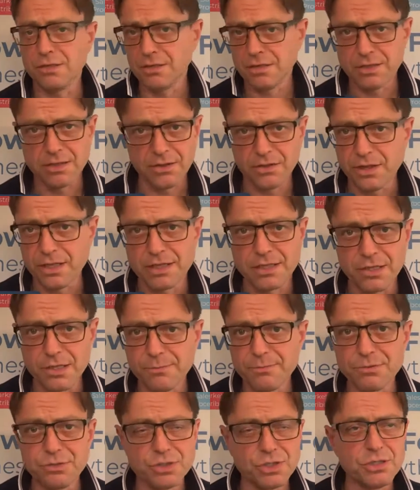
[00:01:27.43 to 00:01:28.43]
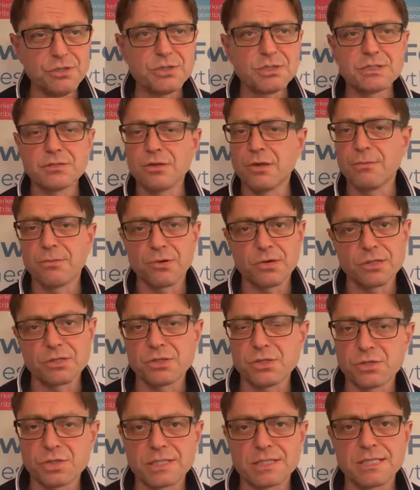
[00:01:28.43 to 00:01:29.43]
the thing that you produce, your product or
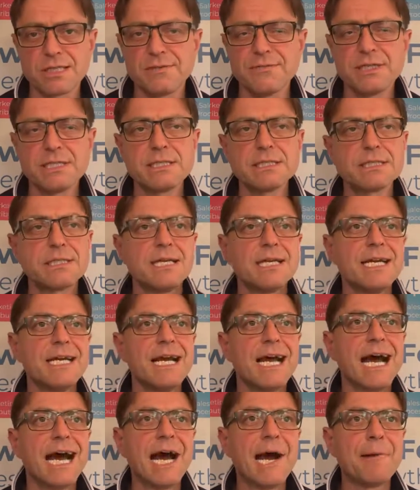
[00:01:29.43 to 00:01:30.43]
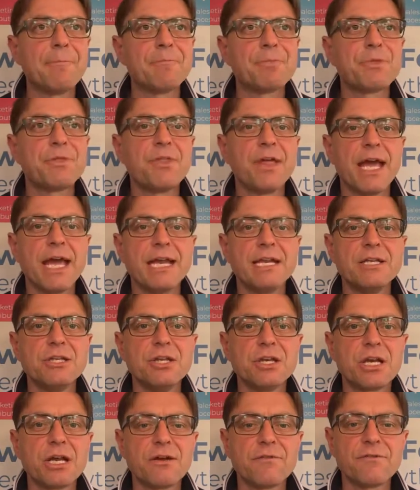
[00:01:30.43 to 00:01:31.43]
your service, then you're
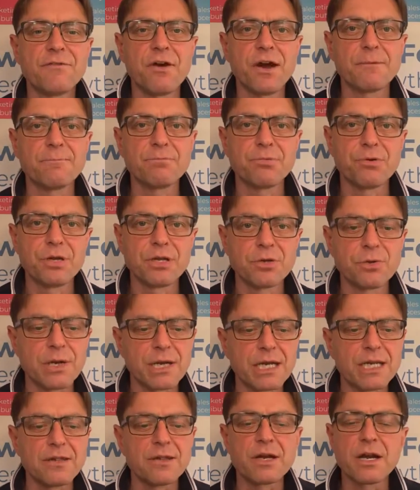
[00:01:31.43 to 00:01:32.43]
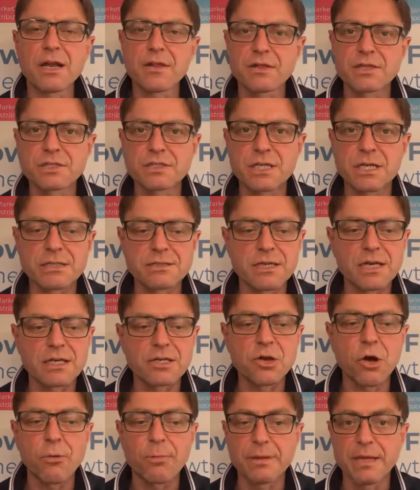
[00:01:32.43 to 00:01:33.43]
going to find pretty quickly that others are
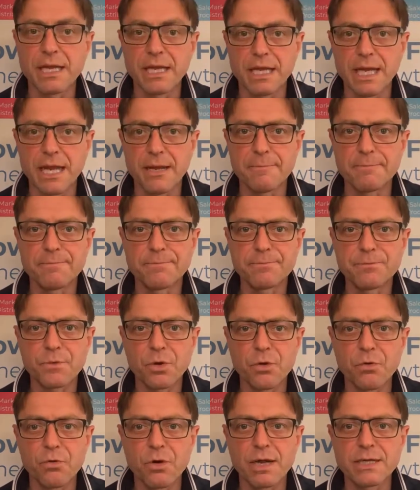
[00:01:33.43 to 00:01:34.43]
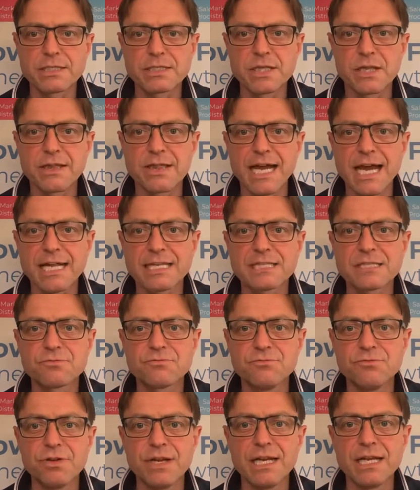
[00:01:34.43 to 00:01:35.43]
copying it. All right. So that's
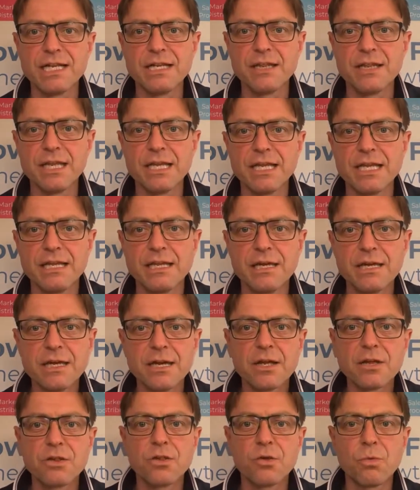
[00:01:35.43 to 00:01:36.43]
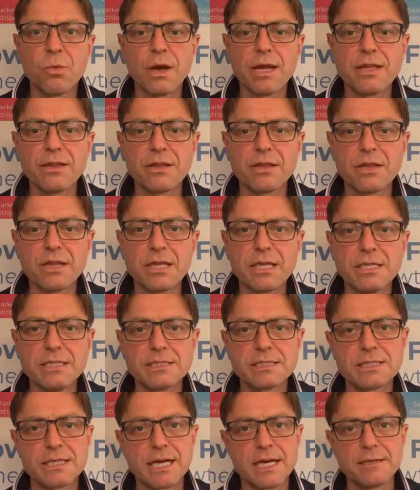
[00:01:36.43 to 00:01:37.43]
really the way that
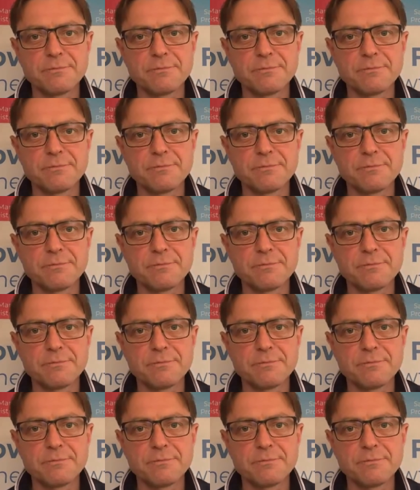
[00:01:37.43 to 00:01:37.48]
these